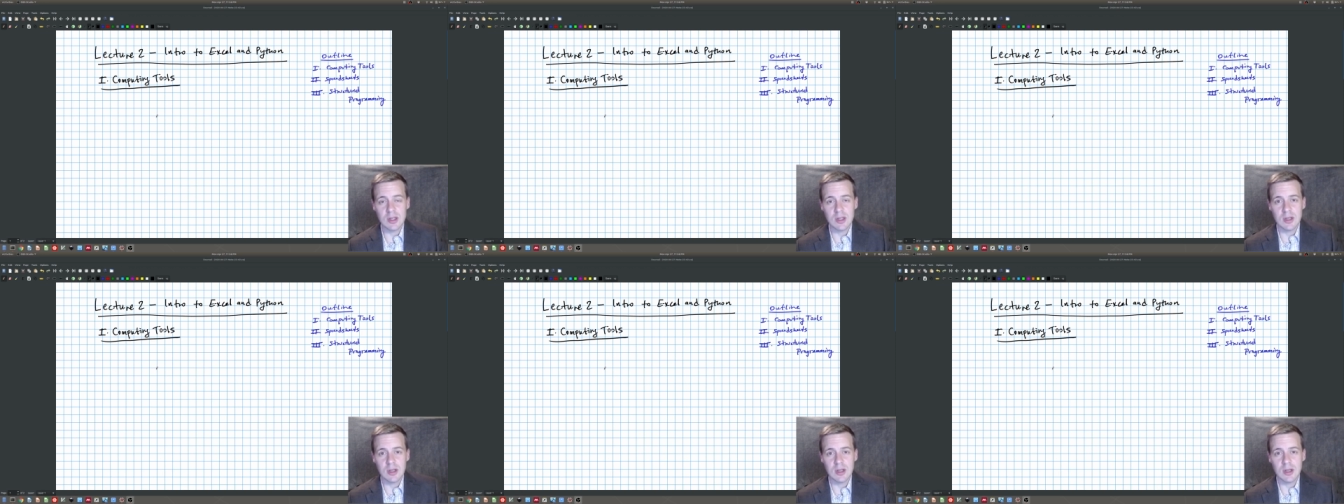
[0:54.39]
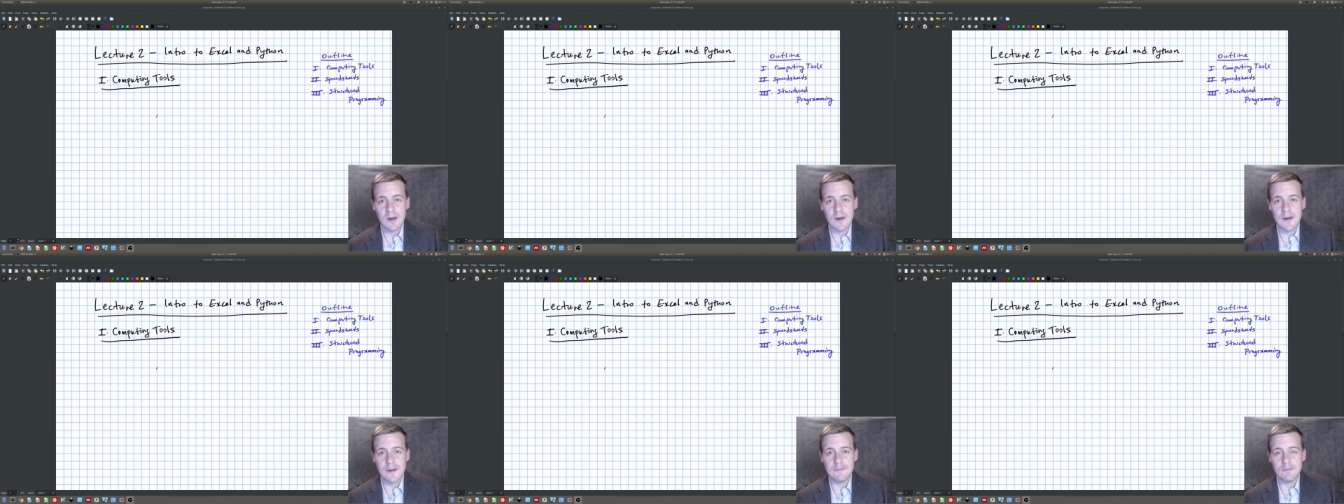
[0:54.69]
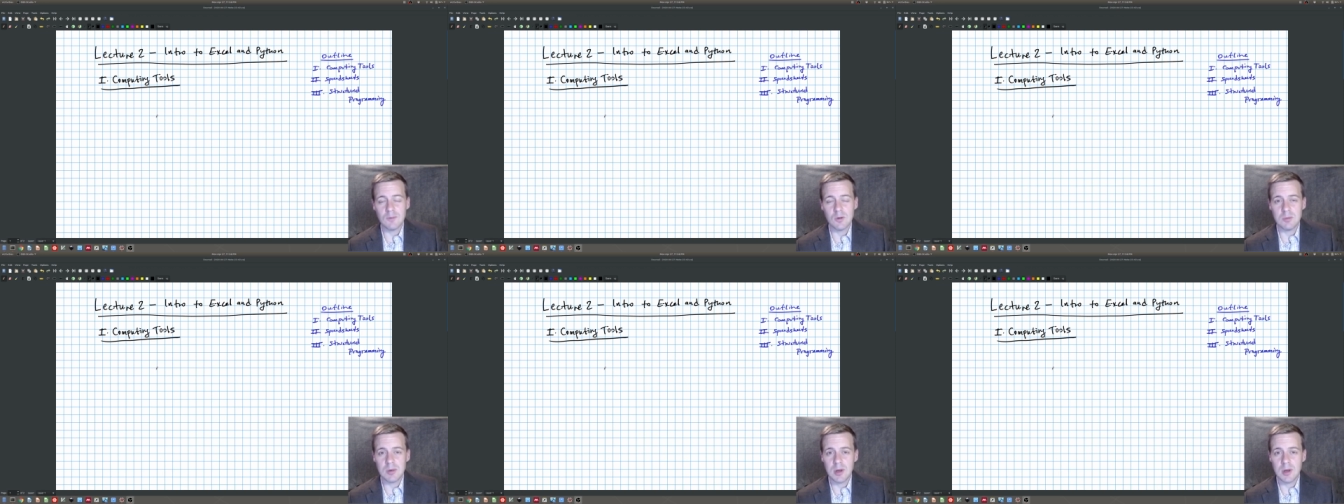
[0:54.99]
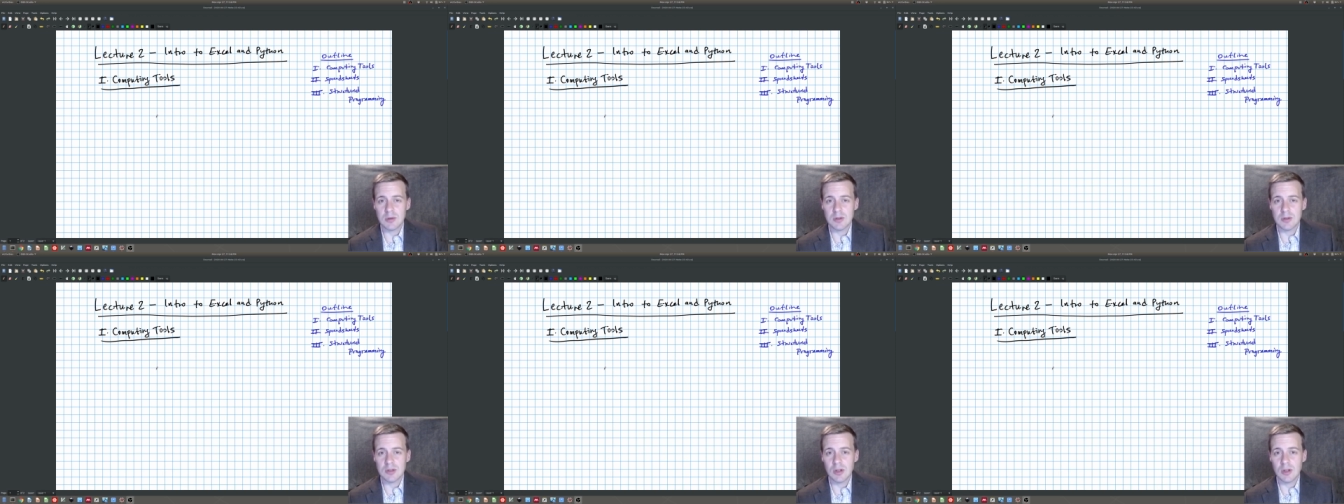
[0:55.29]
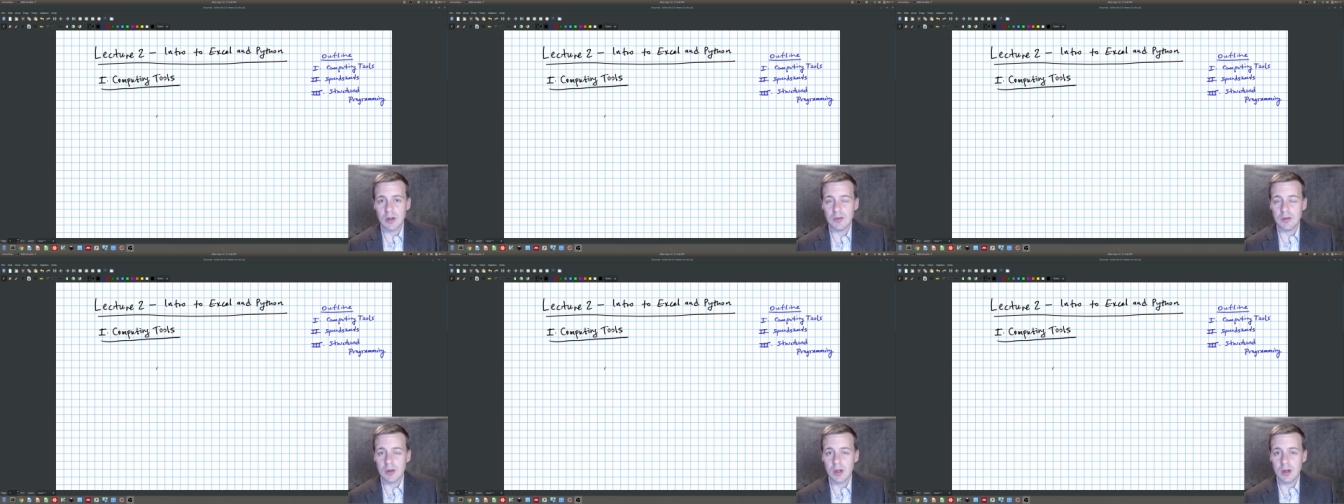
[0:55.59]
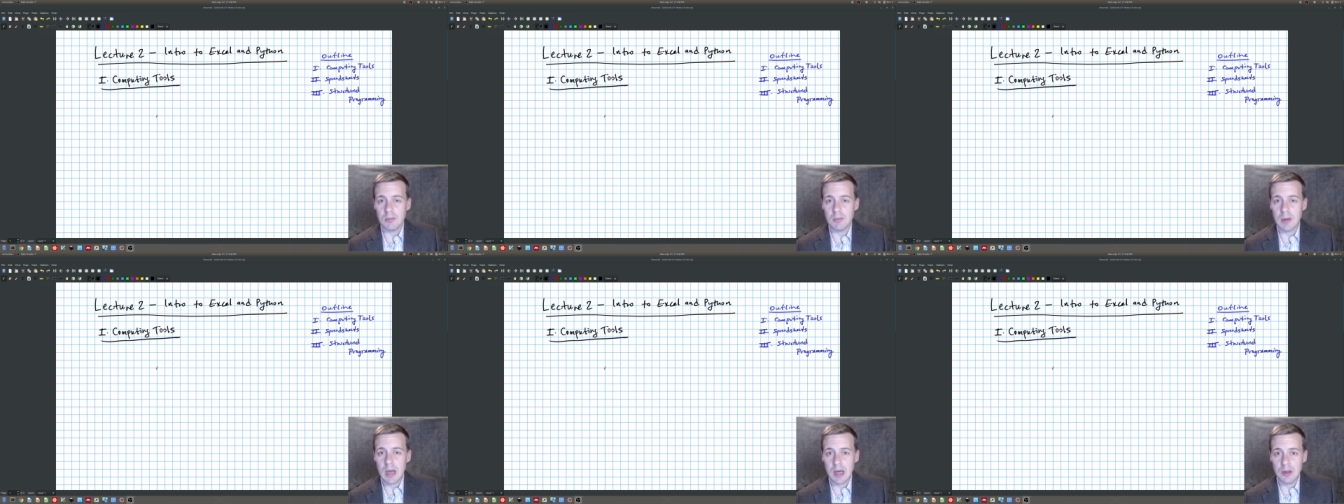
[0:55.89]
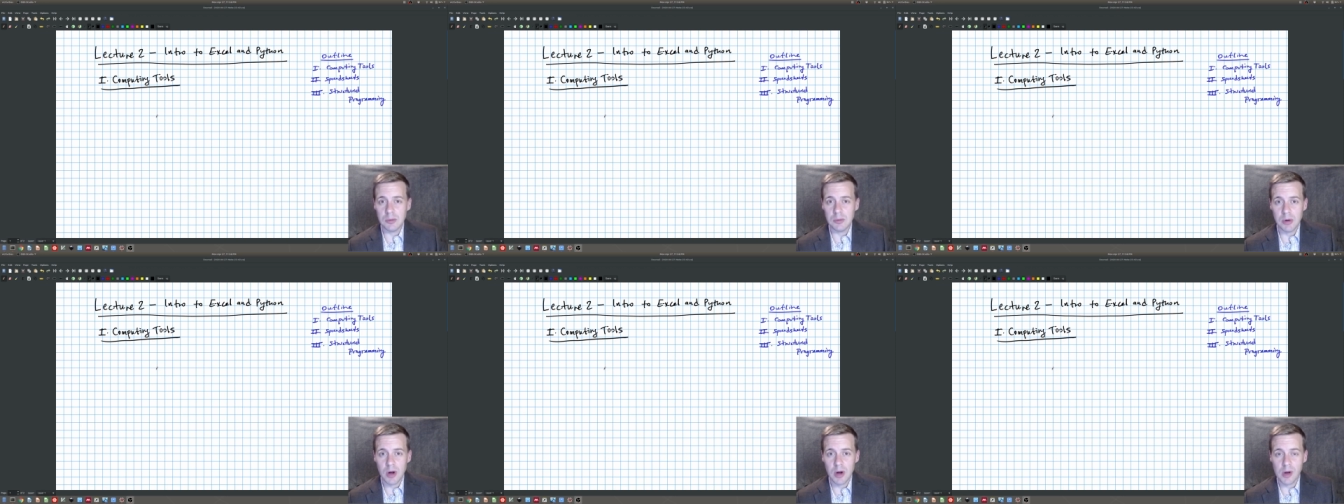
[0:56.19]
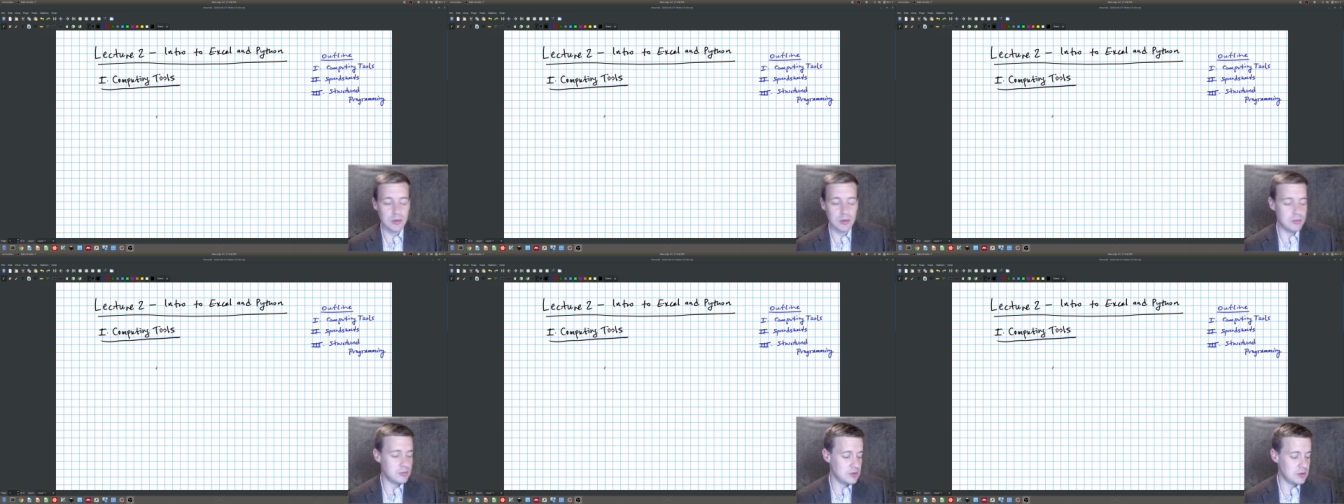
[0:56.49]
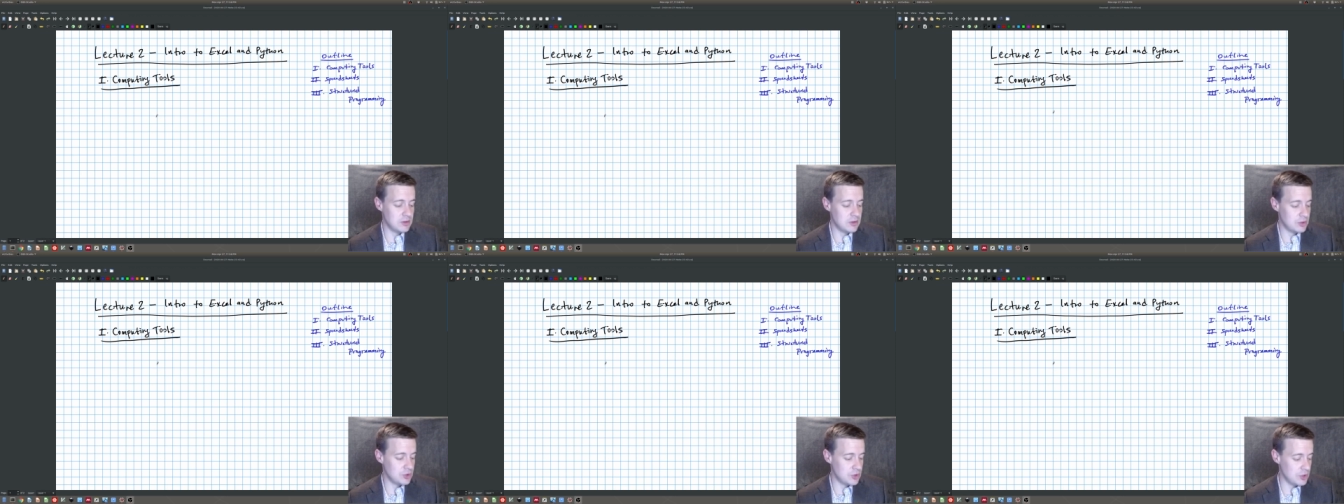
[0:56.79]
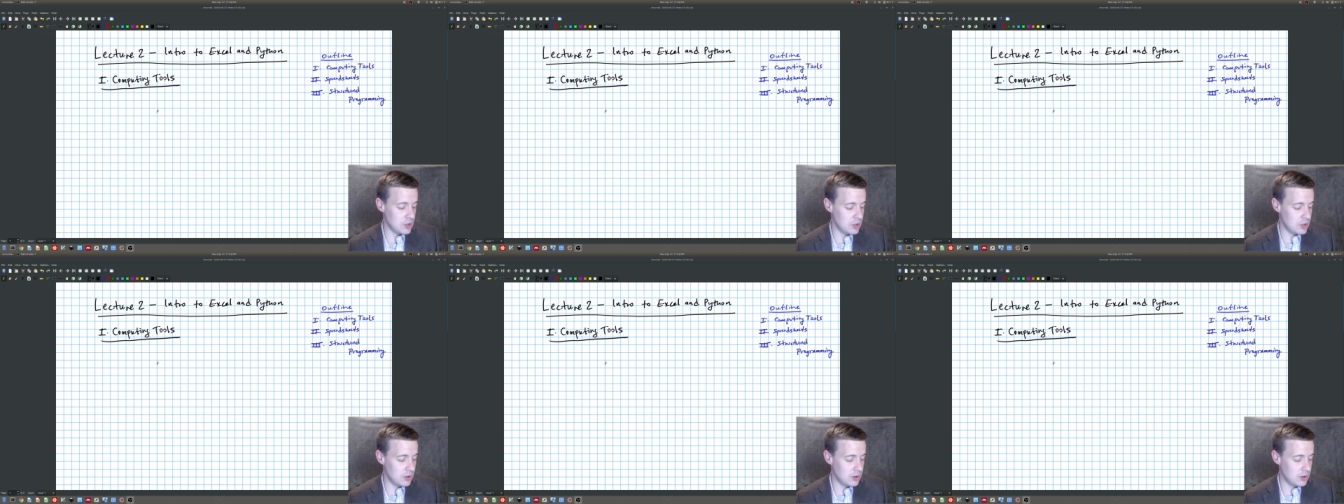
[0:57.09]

to be able to solve a lot of math problems in engineering.